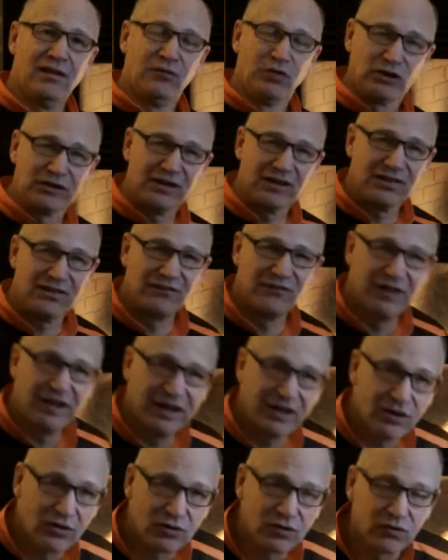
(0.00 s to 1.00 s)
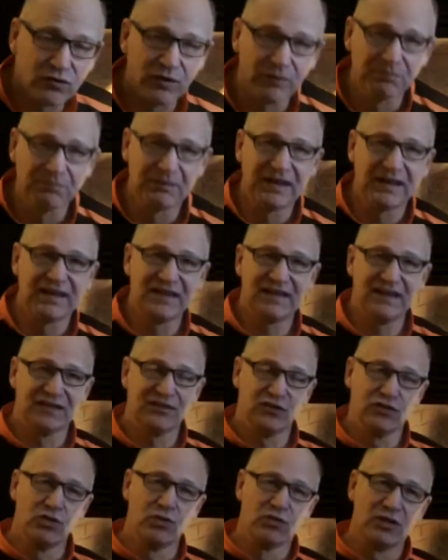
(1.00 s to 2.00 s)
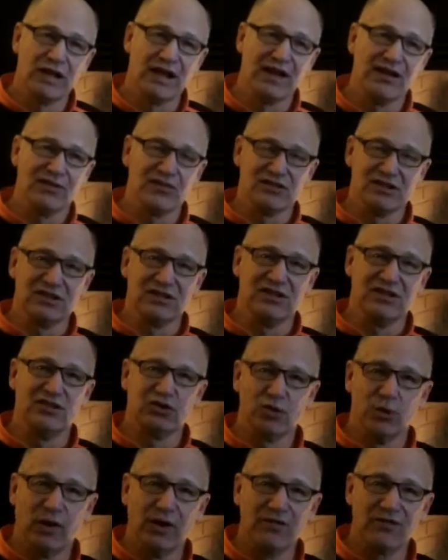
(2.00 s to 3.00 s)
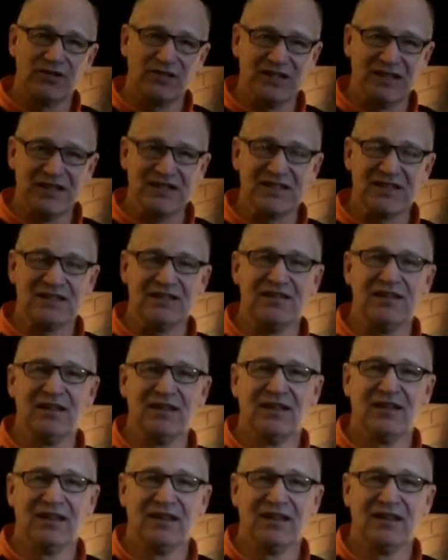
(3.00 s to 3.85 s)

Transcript: I've looked at the videos from the 2012 season.